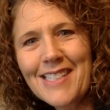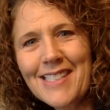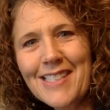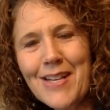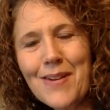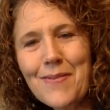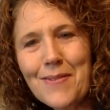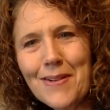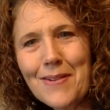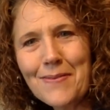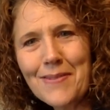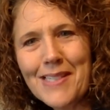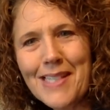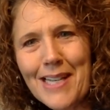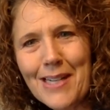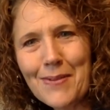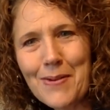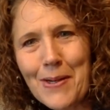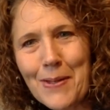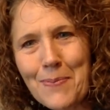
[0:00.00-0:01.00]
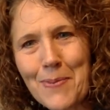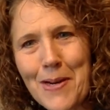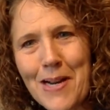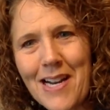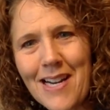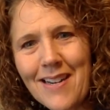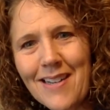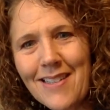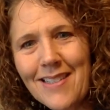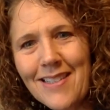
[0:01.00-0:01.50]
So I'm going to say a quick
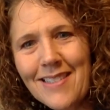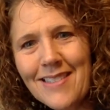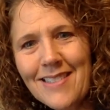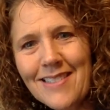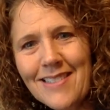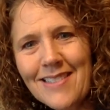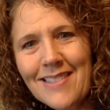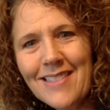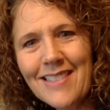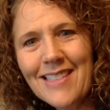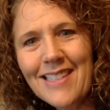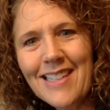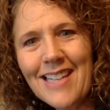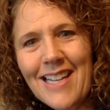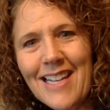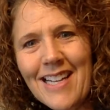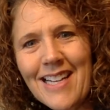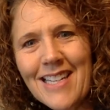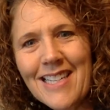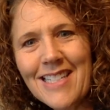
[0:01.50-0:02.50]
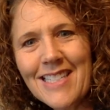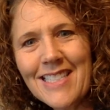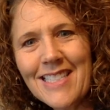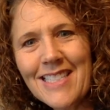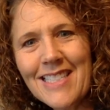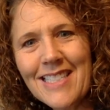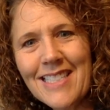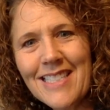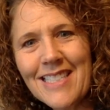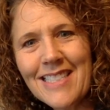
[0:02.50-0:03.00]
prayer
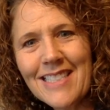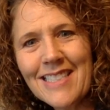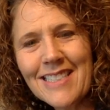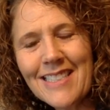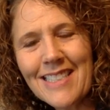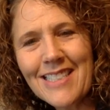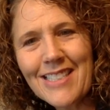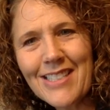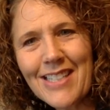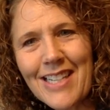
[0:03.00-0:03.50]
and let you